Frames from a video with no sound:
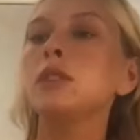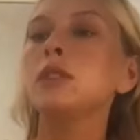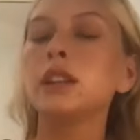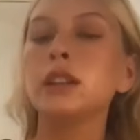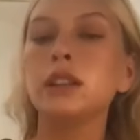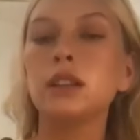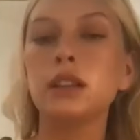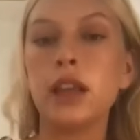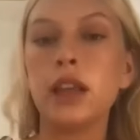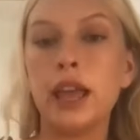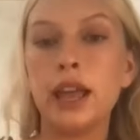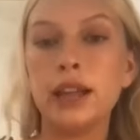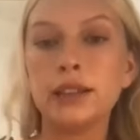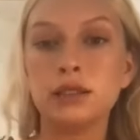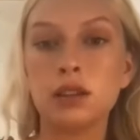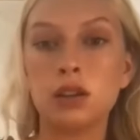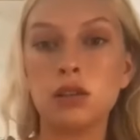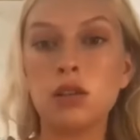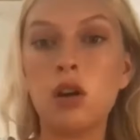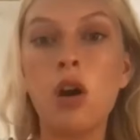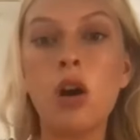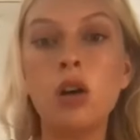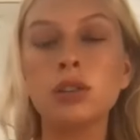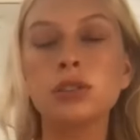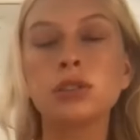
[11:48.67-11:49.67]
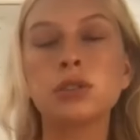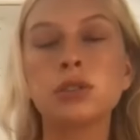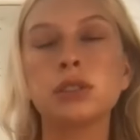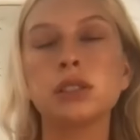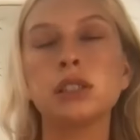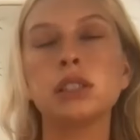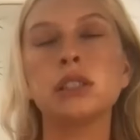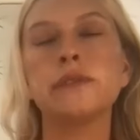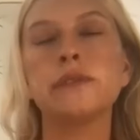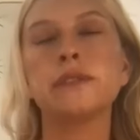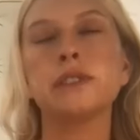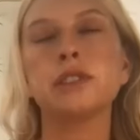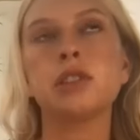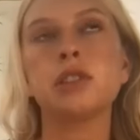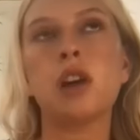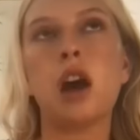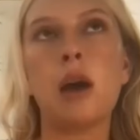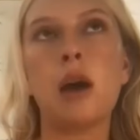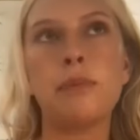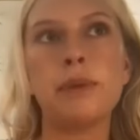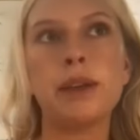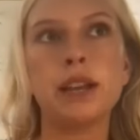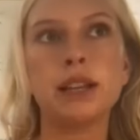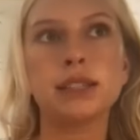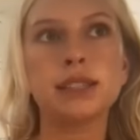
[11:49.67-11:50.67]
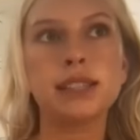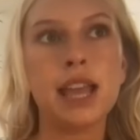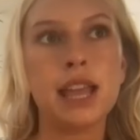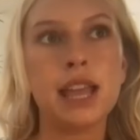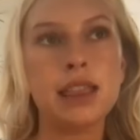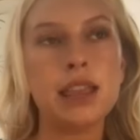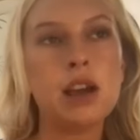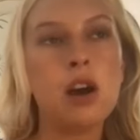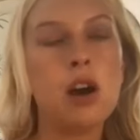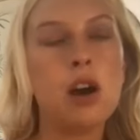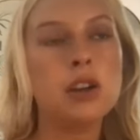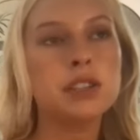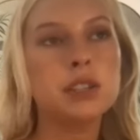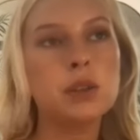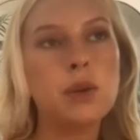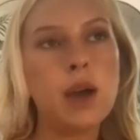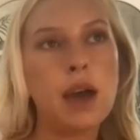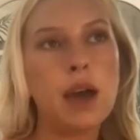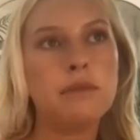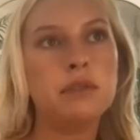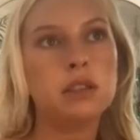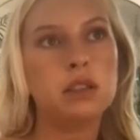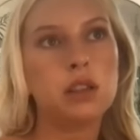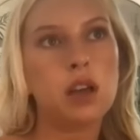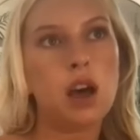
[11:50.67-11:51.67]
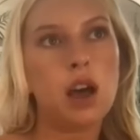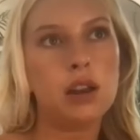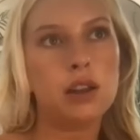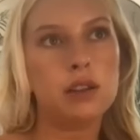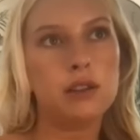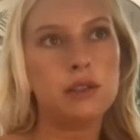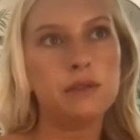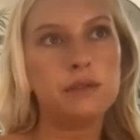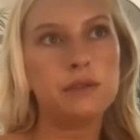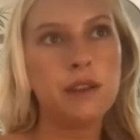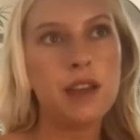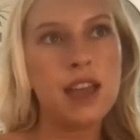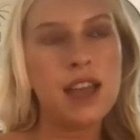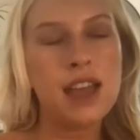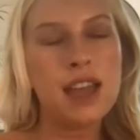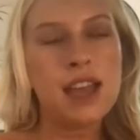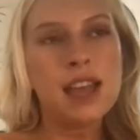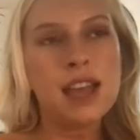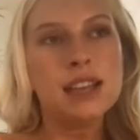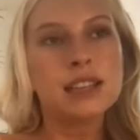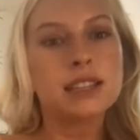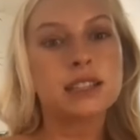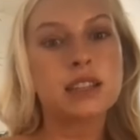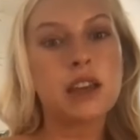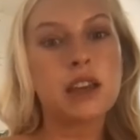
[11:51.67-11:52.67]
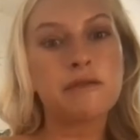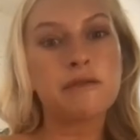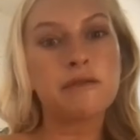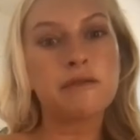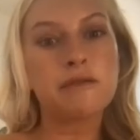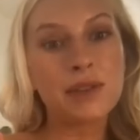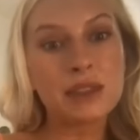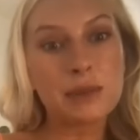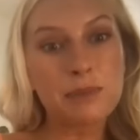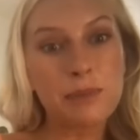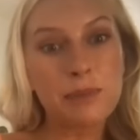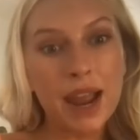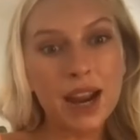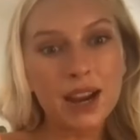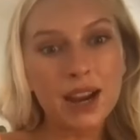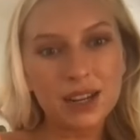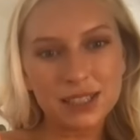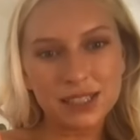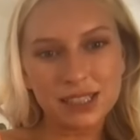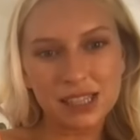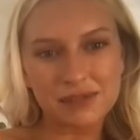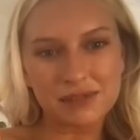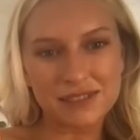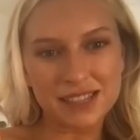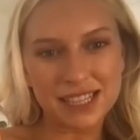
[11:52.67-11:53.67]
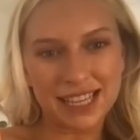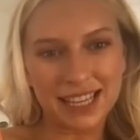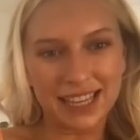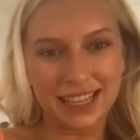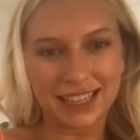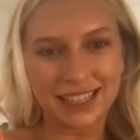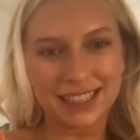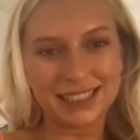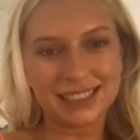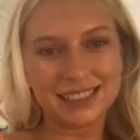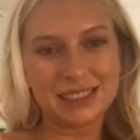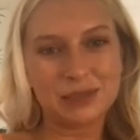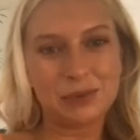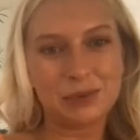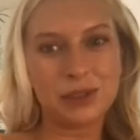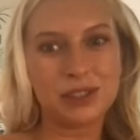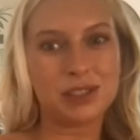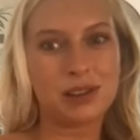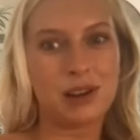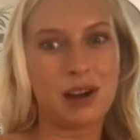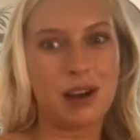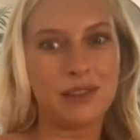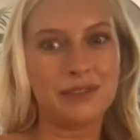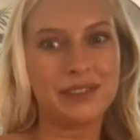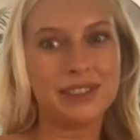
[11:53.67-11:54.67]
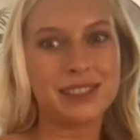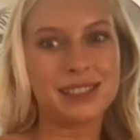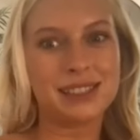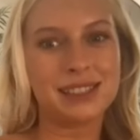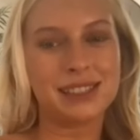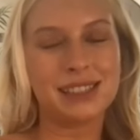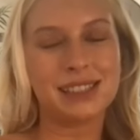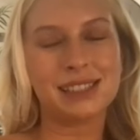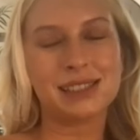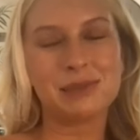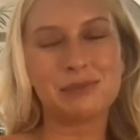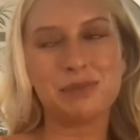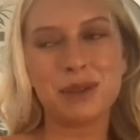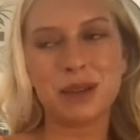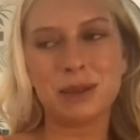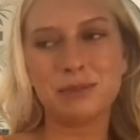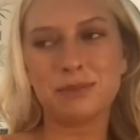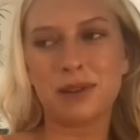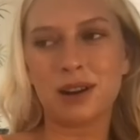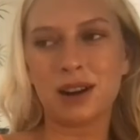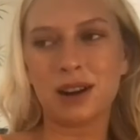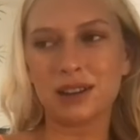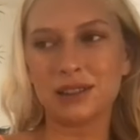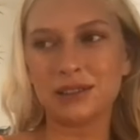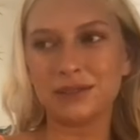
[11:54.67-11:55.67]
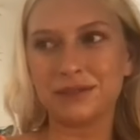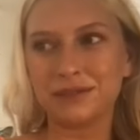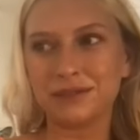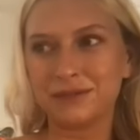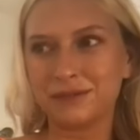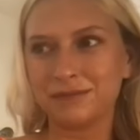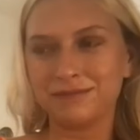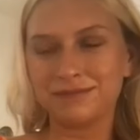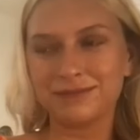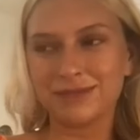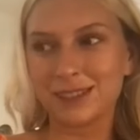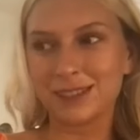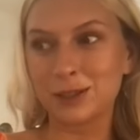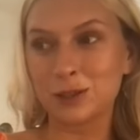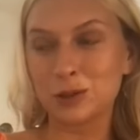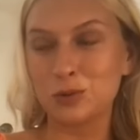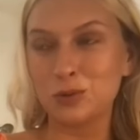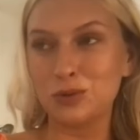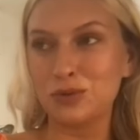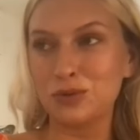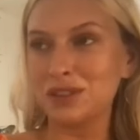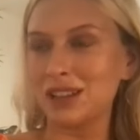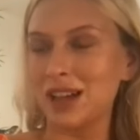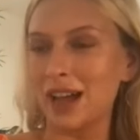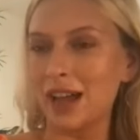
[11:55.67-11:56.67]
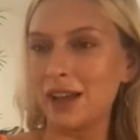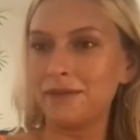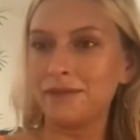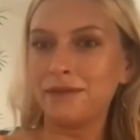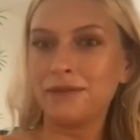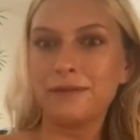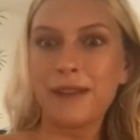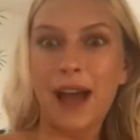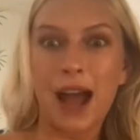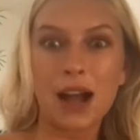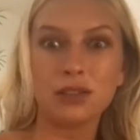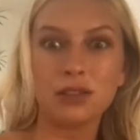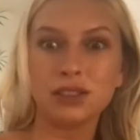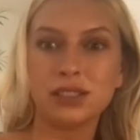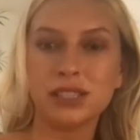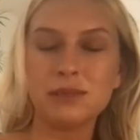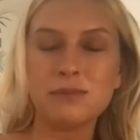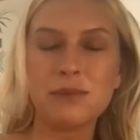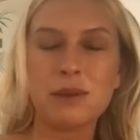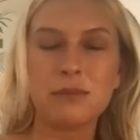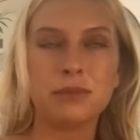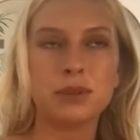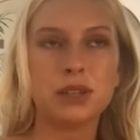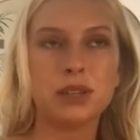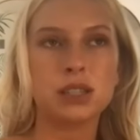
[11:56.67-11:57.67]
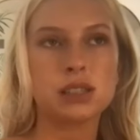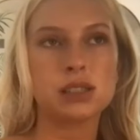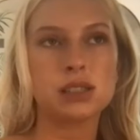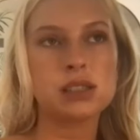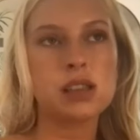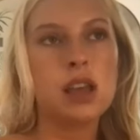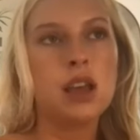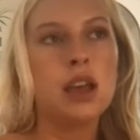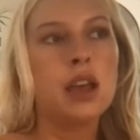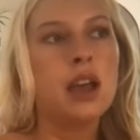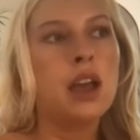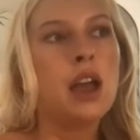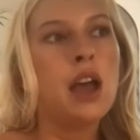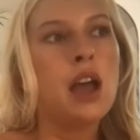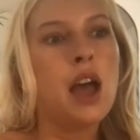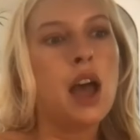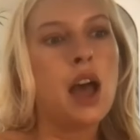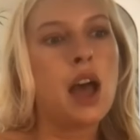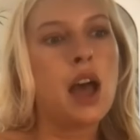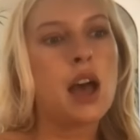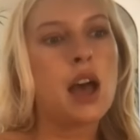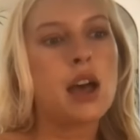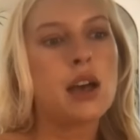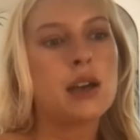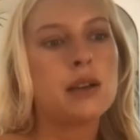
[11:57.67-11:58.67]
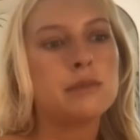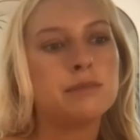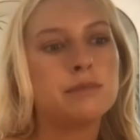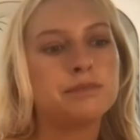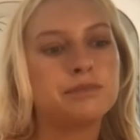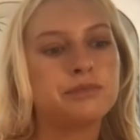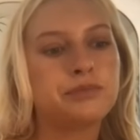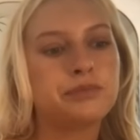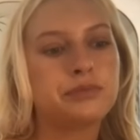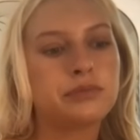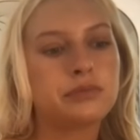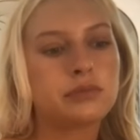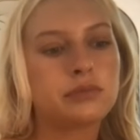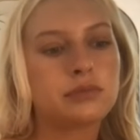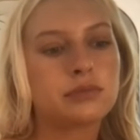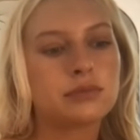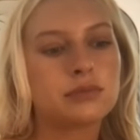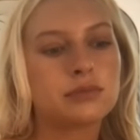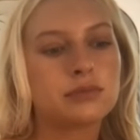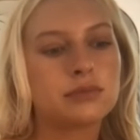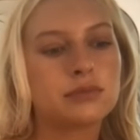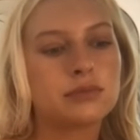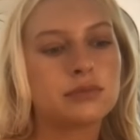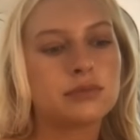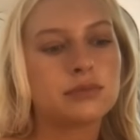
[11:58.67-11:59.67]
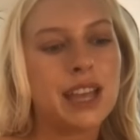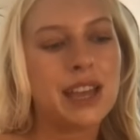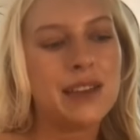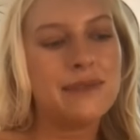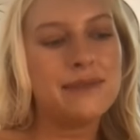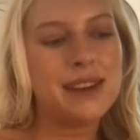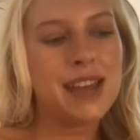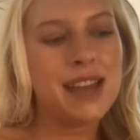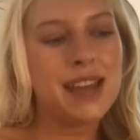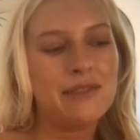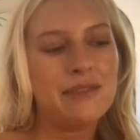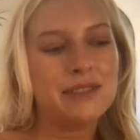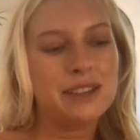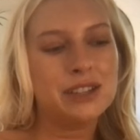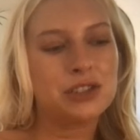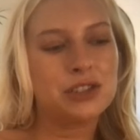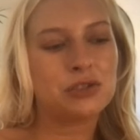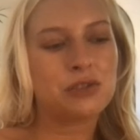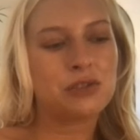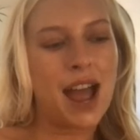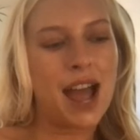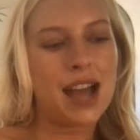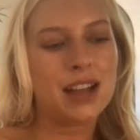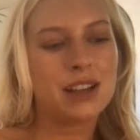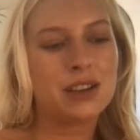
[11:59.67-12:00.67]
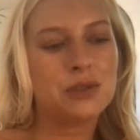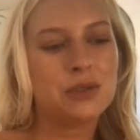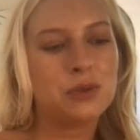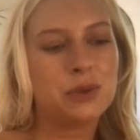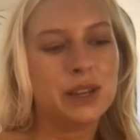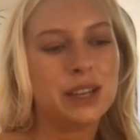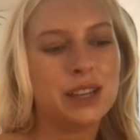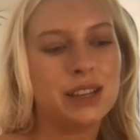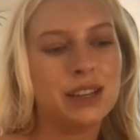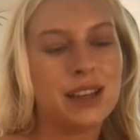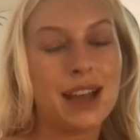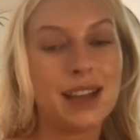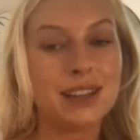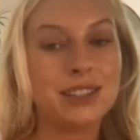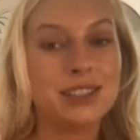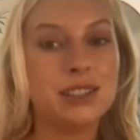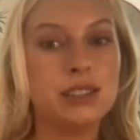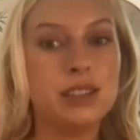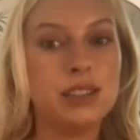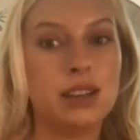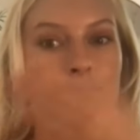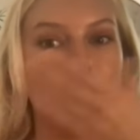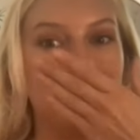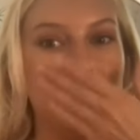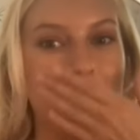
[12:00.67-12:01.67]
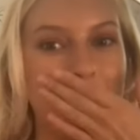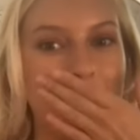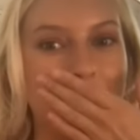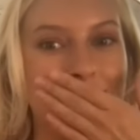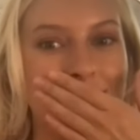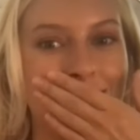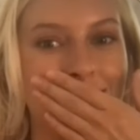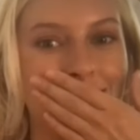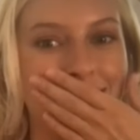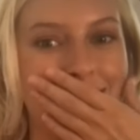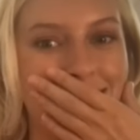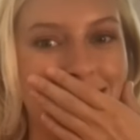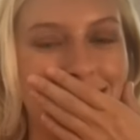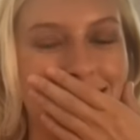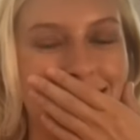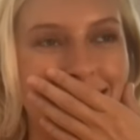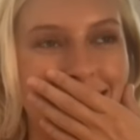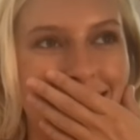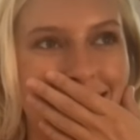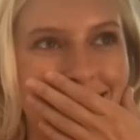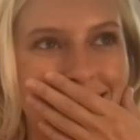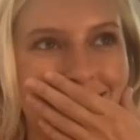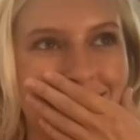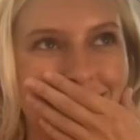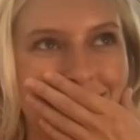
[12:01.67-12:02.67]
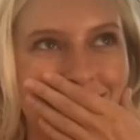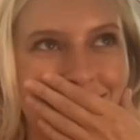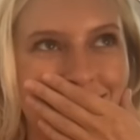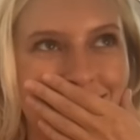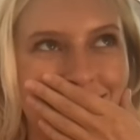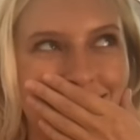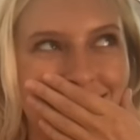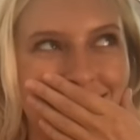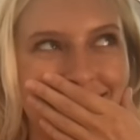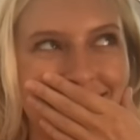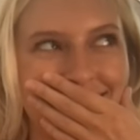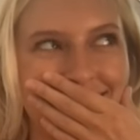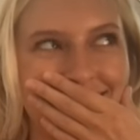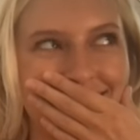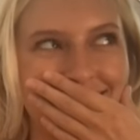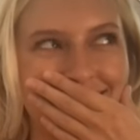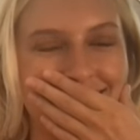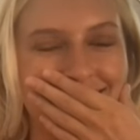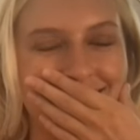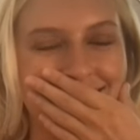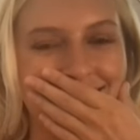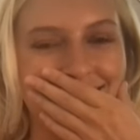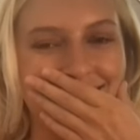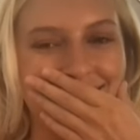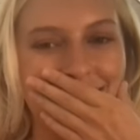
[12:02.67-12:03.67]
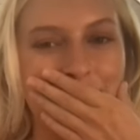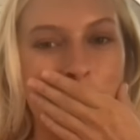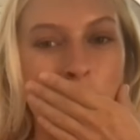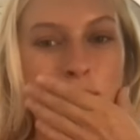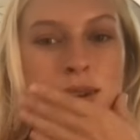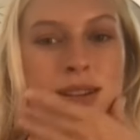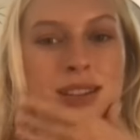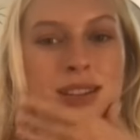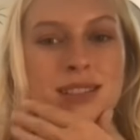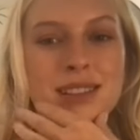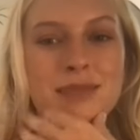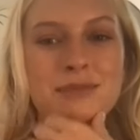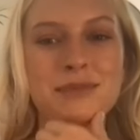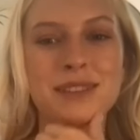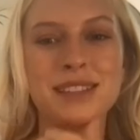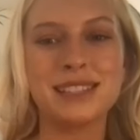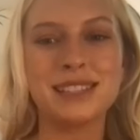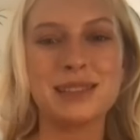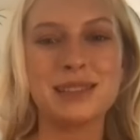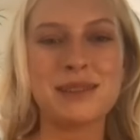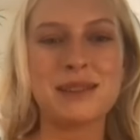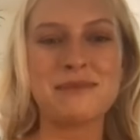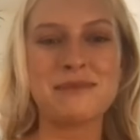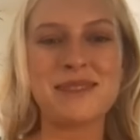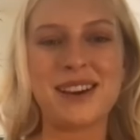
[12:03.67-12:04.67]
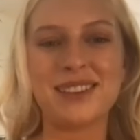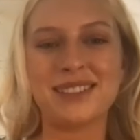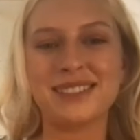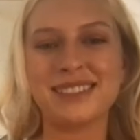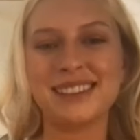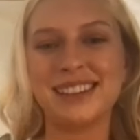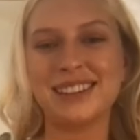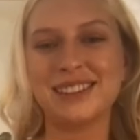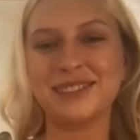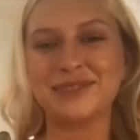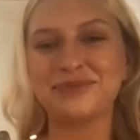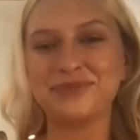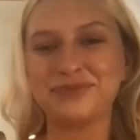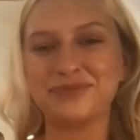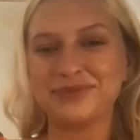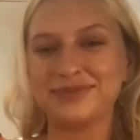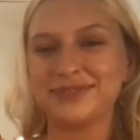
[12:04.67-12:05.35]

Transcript: and it hits on all sorts of different topics and they also have a lot of stuff about the parents of the kids which obviously is a big part of school life, faculty members. Um, they even a drag queen. Actually, I don't know how much I can say. I'm gonna, I'm gonna zip my mouth now.